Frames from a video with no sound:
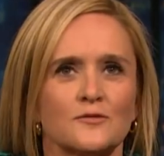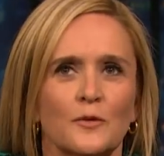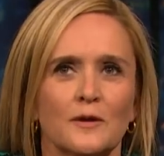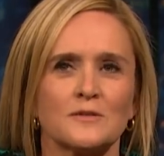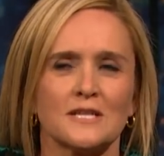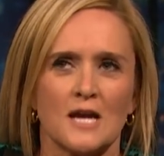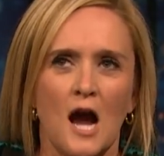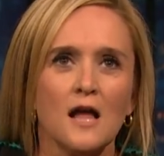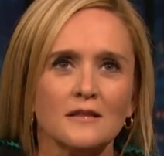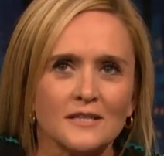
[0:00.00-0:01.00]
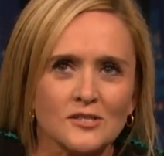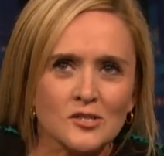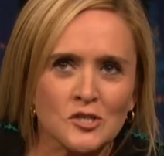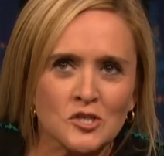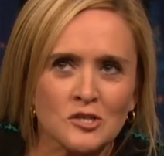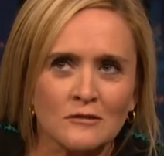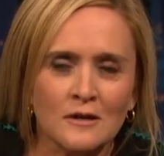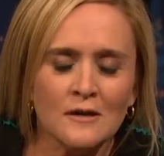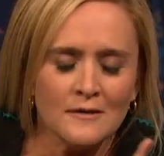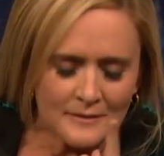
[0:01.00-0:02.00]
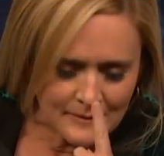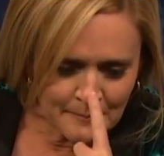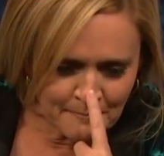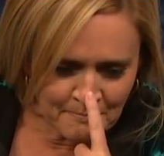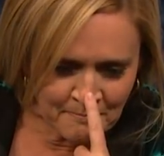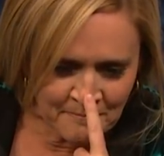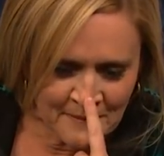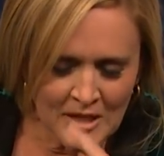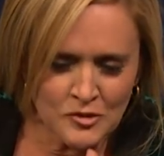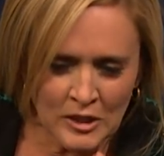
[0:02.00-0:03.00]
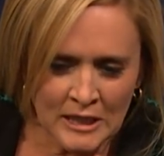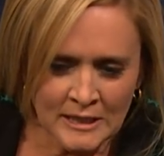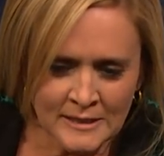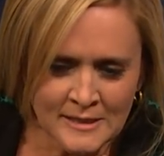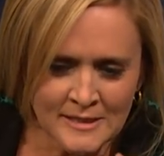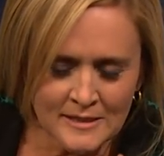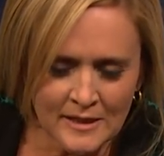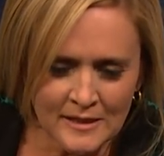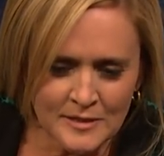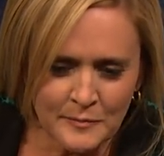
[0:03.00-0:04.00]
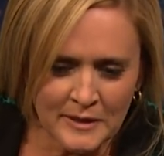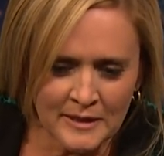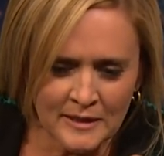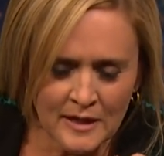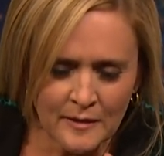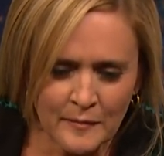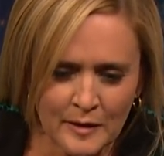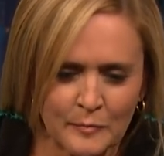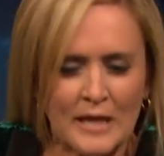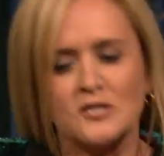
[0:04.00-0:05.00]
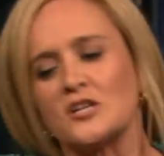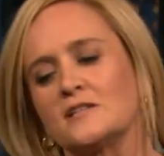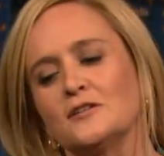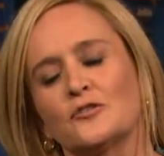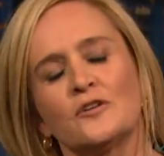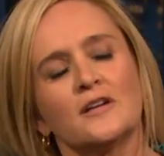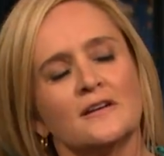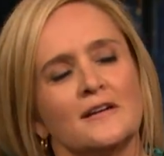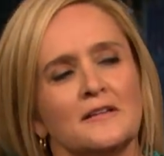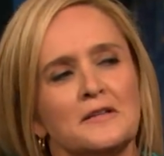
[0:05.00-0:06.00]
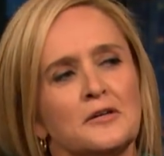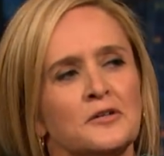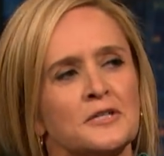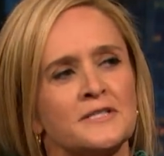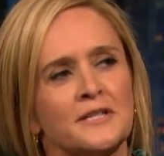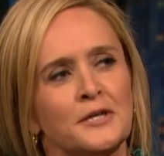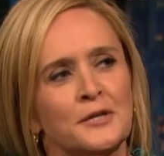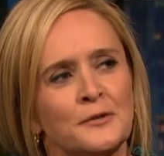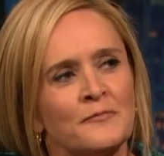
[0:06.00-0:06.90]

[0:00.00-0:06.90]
when I was in college. I trained to become a blackjack dealer in an illegal casino.